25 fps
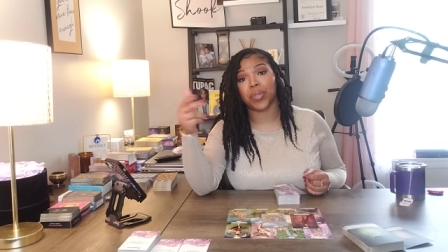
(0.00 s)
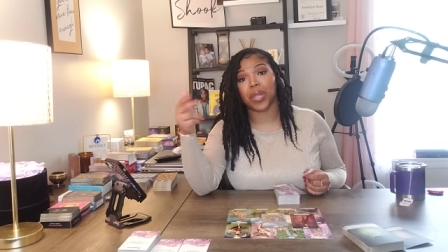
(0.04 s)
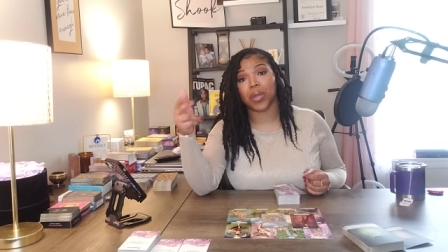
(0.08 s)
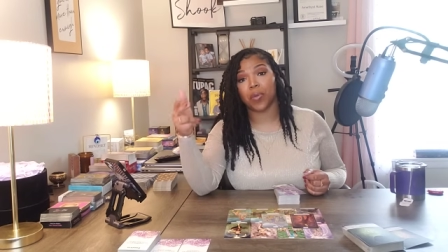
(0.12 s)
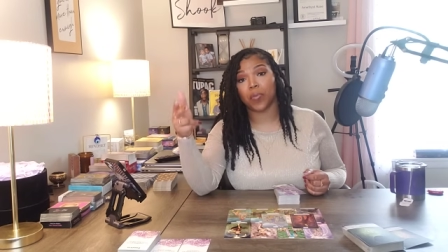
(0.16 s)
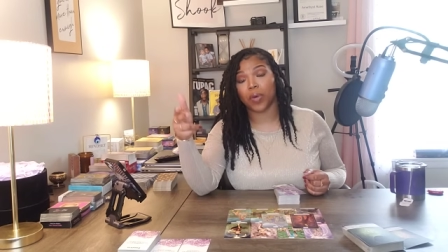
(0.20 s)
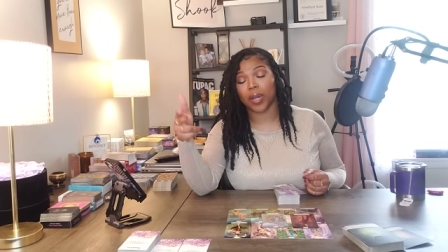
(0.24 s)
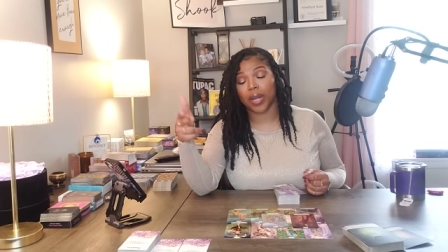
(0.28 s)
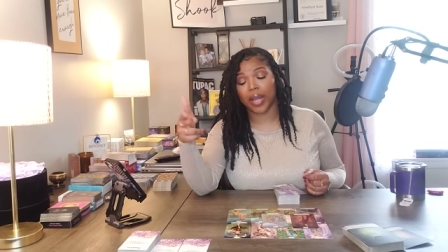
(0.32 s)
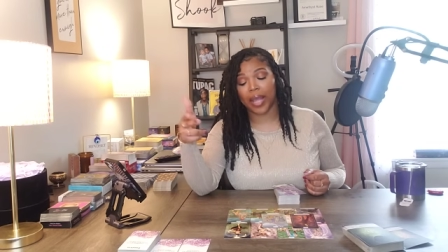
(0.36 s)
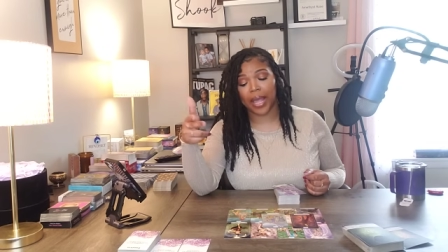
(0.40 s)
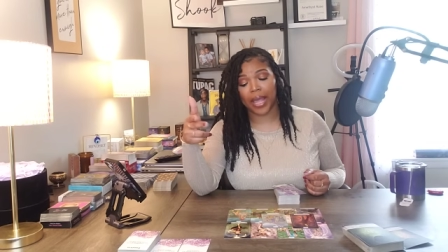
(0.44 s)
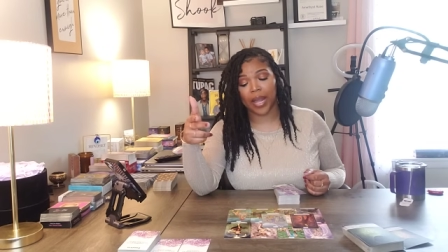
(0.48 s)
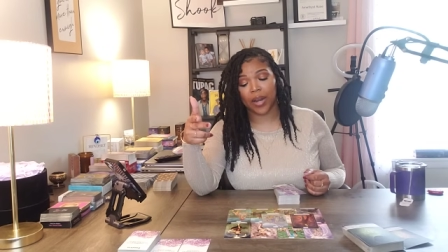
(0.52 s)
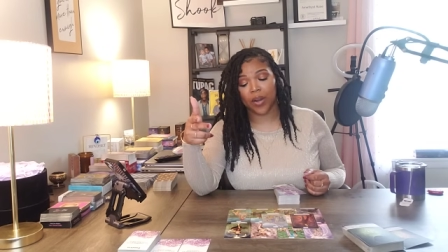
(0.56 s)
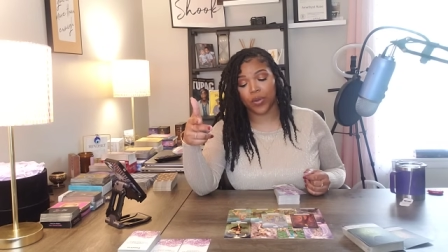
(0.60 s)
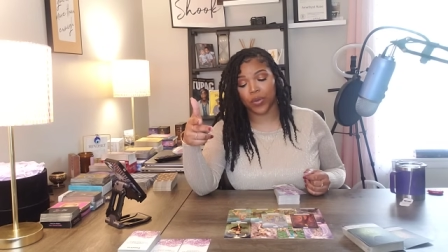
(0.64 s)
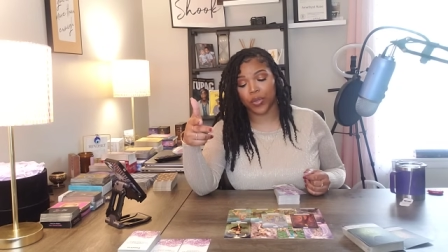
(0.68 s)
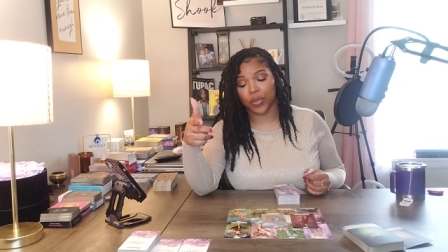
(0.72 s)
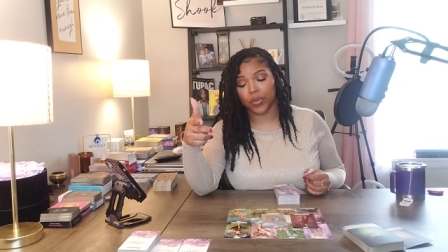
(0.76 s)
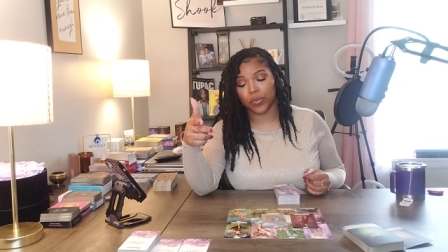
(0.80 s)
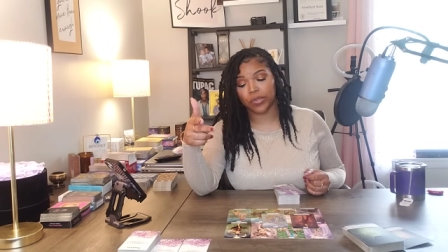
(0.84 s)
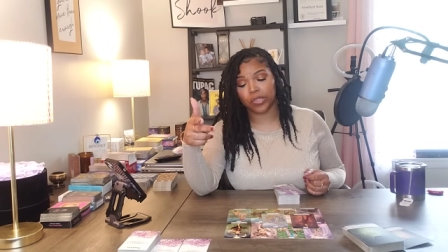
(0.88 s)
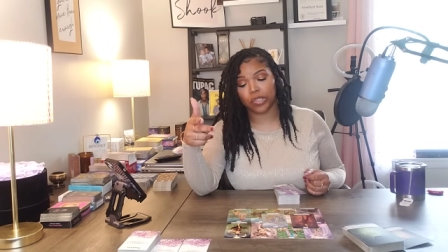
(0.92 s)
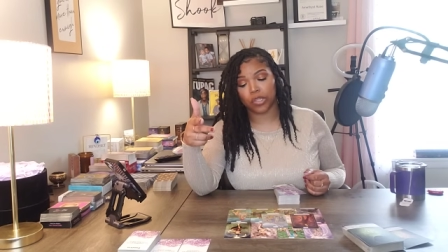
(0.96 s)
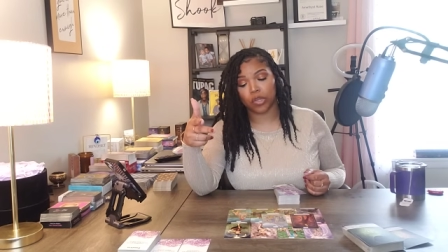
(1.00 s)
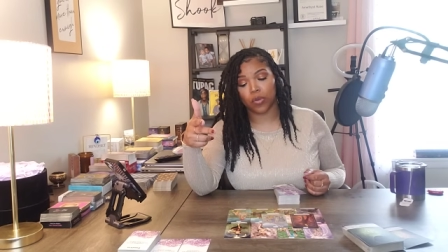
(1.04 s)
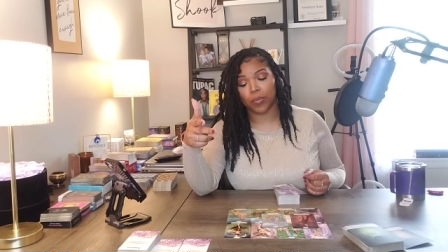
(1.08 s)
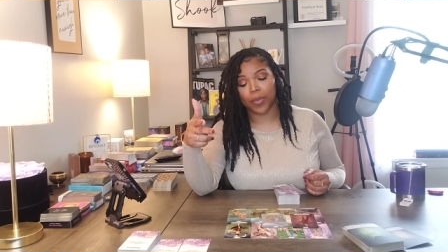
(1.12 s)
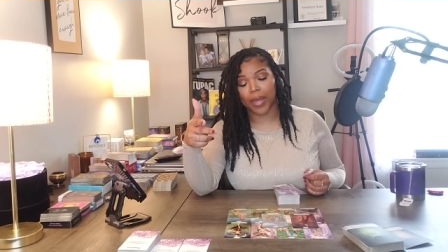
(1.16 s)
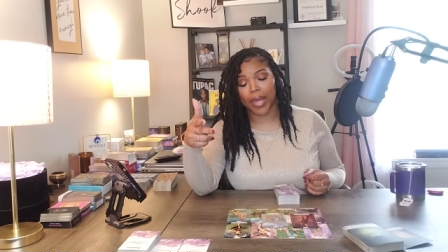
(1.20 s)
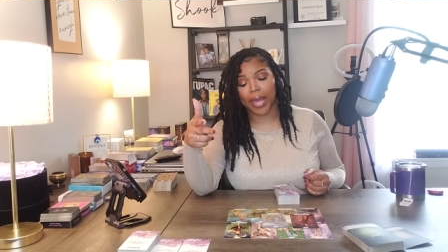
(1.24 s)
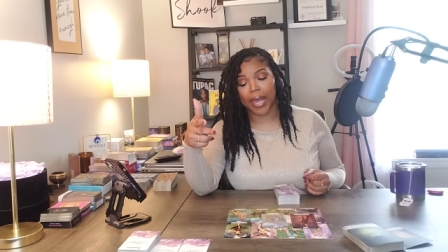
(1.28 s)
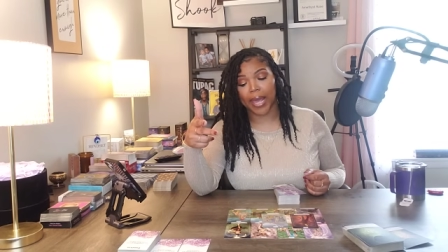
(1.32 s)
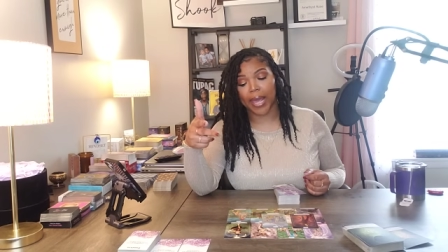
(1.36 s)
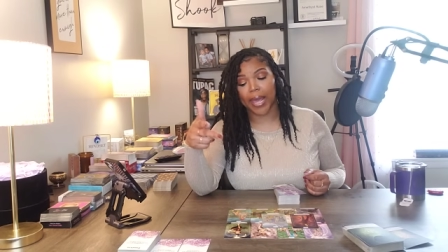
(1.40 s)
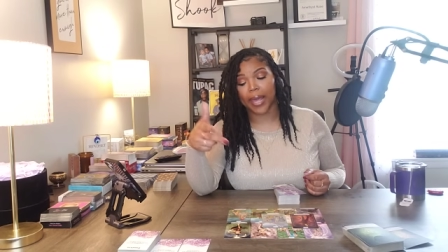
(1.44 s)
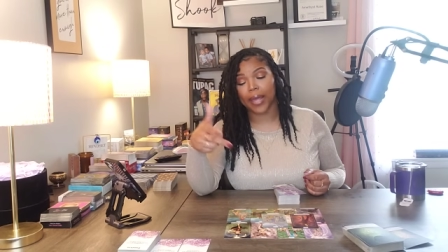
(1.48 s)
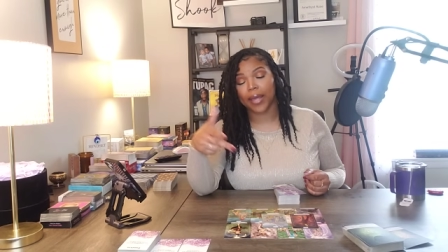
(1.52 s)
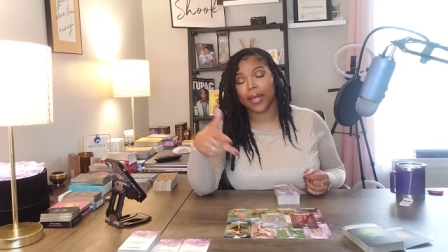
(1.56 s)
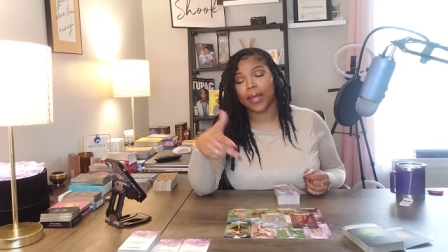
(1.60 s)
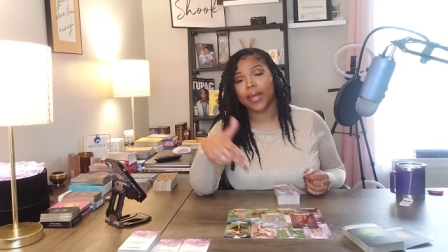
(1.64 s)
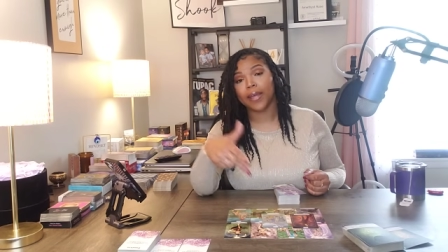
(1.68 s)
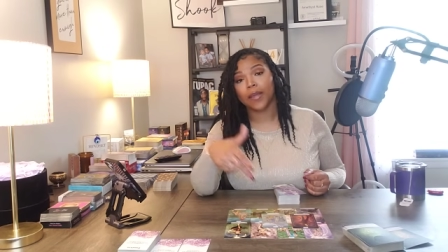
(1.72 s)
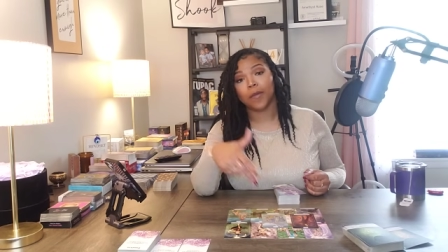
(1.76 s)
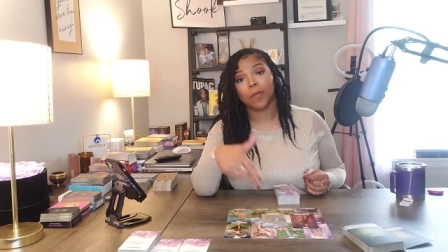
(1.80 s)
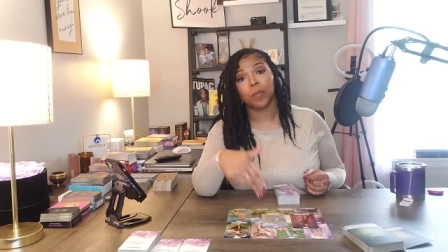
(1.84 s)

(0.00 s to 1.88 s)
They want to hate on you so bad.